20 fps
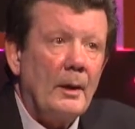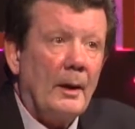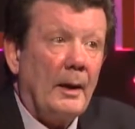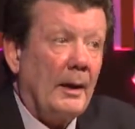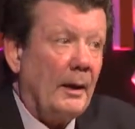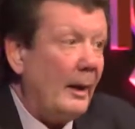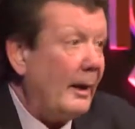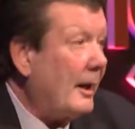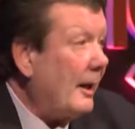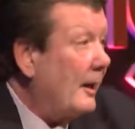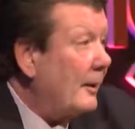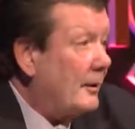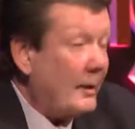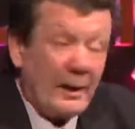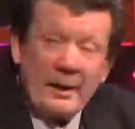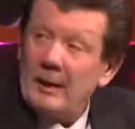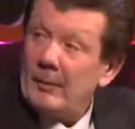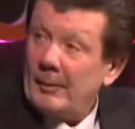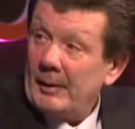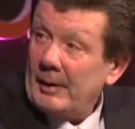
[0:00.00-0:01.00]
And I got to
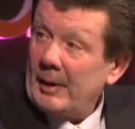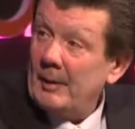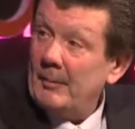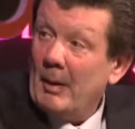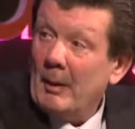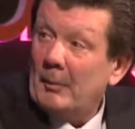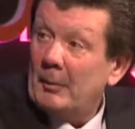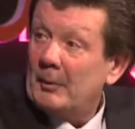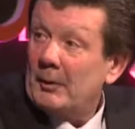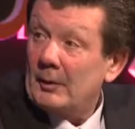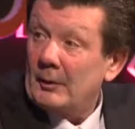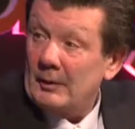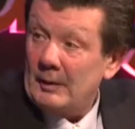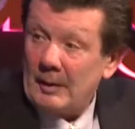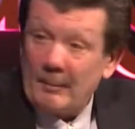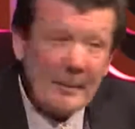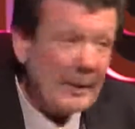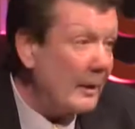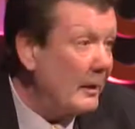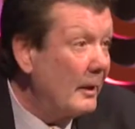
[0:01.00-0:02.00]
tell you, we came up with a
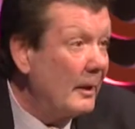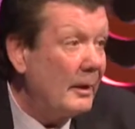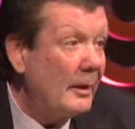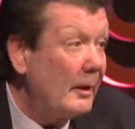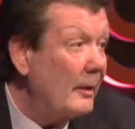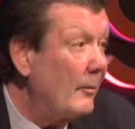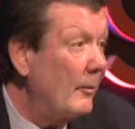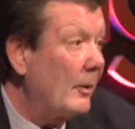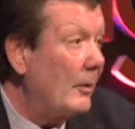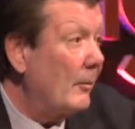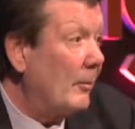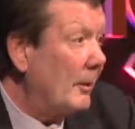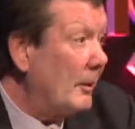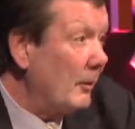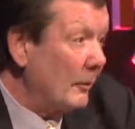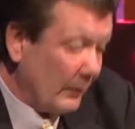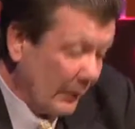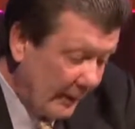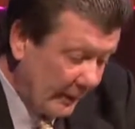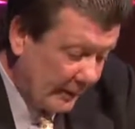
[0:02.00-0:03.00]
list. I mean, when
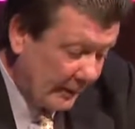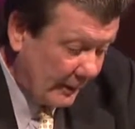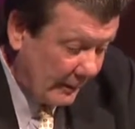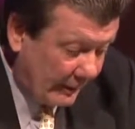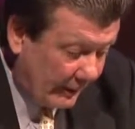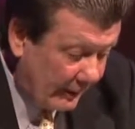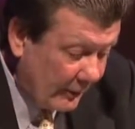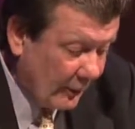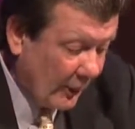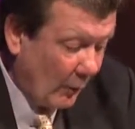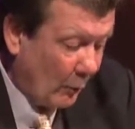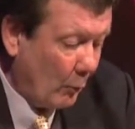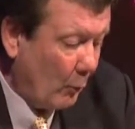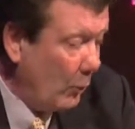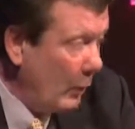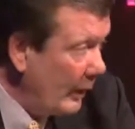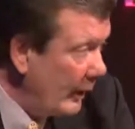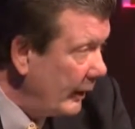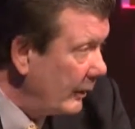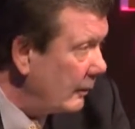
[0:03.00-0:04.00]
you look at that, these are
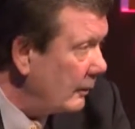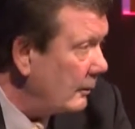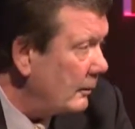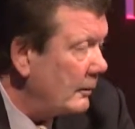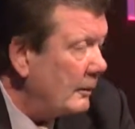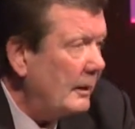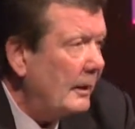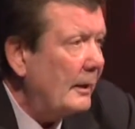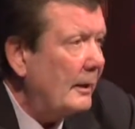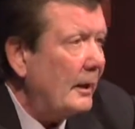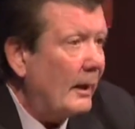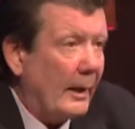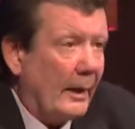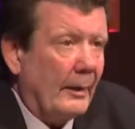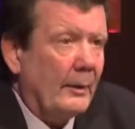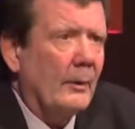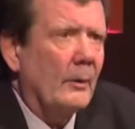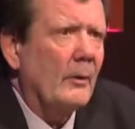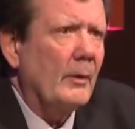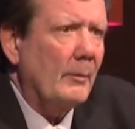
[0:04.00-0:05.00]
real
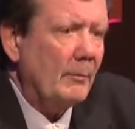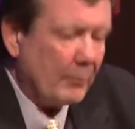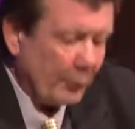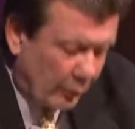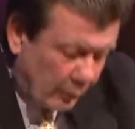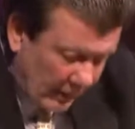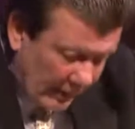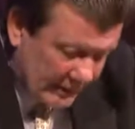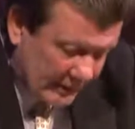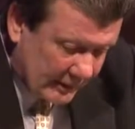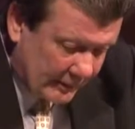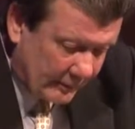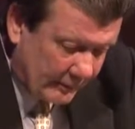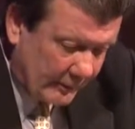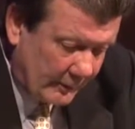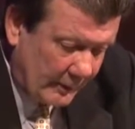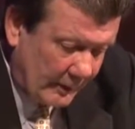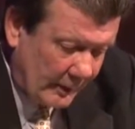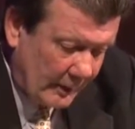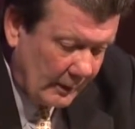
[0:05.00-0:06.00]
and they're
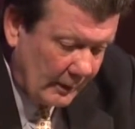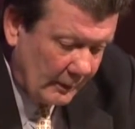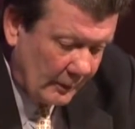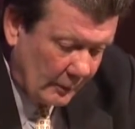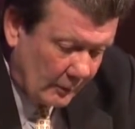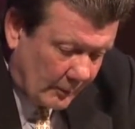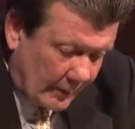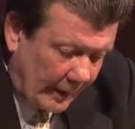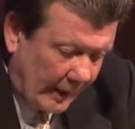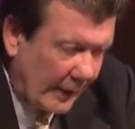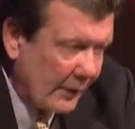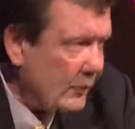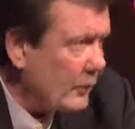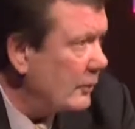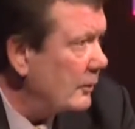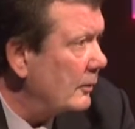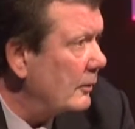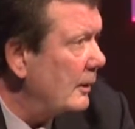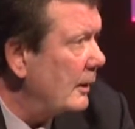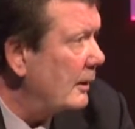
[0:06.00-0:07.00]
impressive
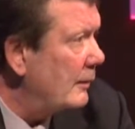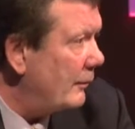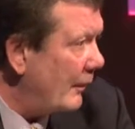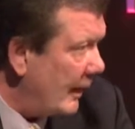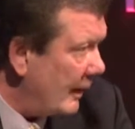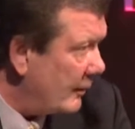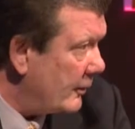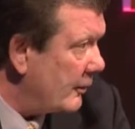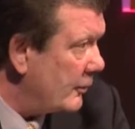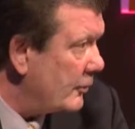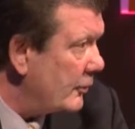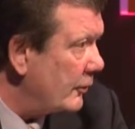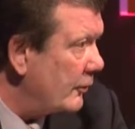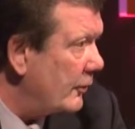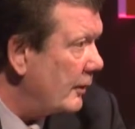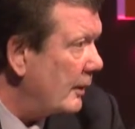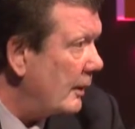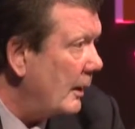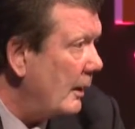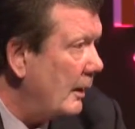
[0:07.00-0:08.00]
locational
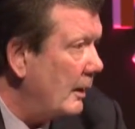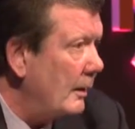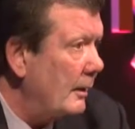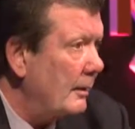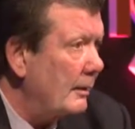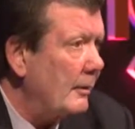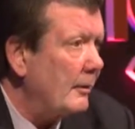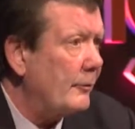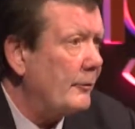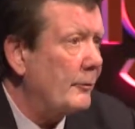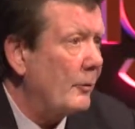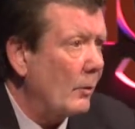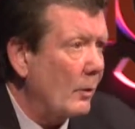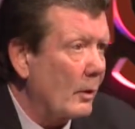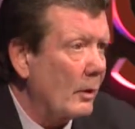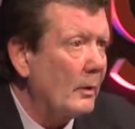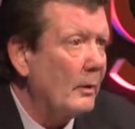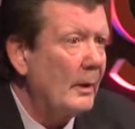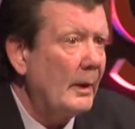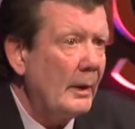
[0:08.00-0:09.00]
advantages
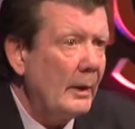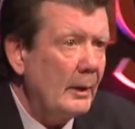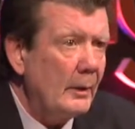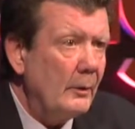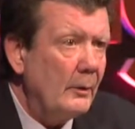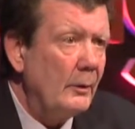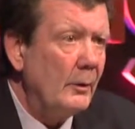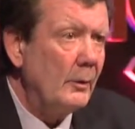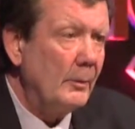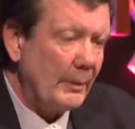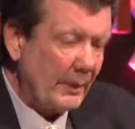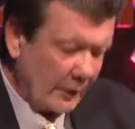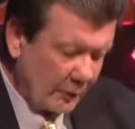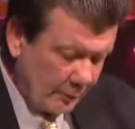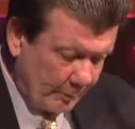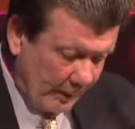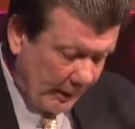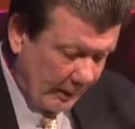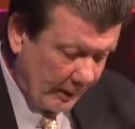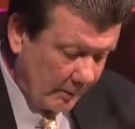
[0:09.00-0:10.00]
for new and
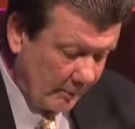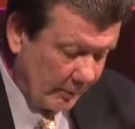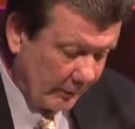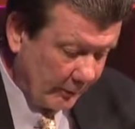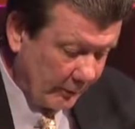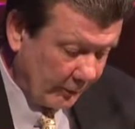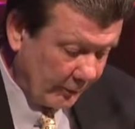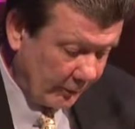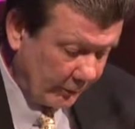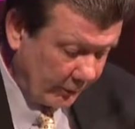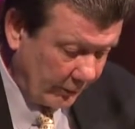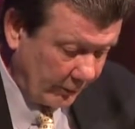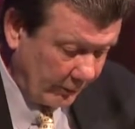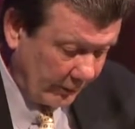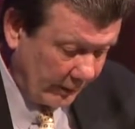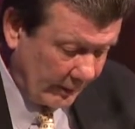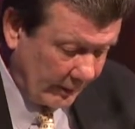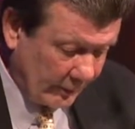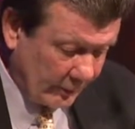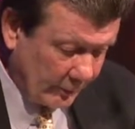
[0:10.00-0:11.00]
expanding
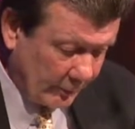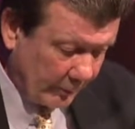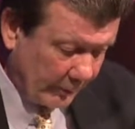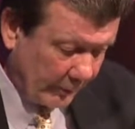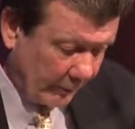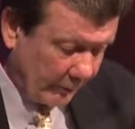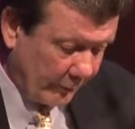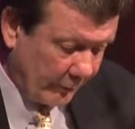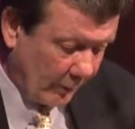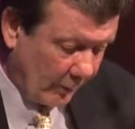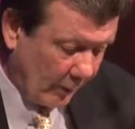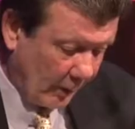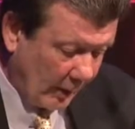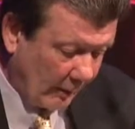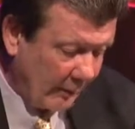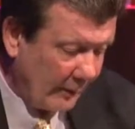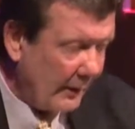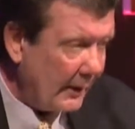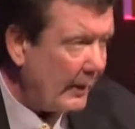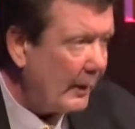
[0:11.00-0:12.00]
businesses. And I'll just read a few
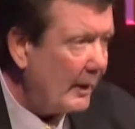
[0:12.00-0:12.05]
off.